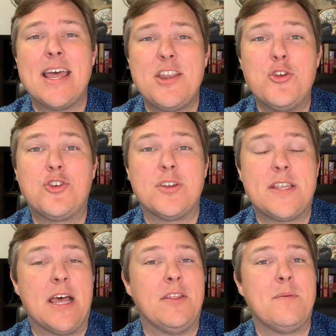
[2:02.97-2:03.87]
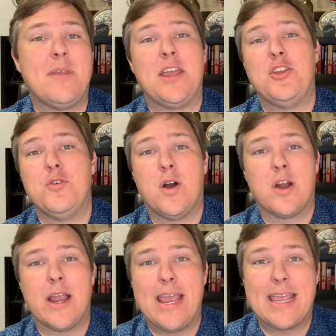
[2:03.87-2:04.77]
you should tell them that you
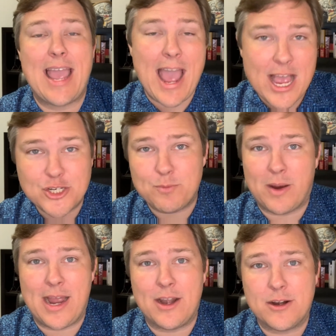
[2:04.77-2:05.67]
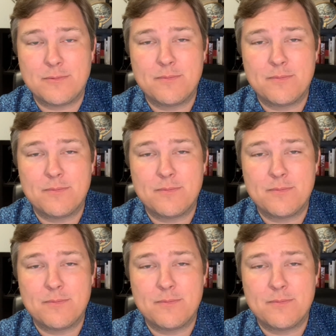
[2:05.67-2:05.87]
are a cash buyer.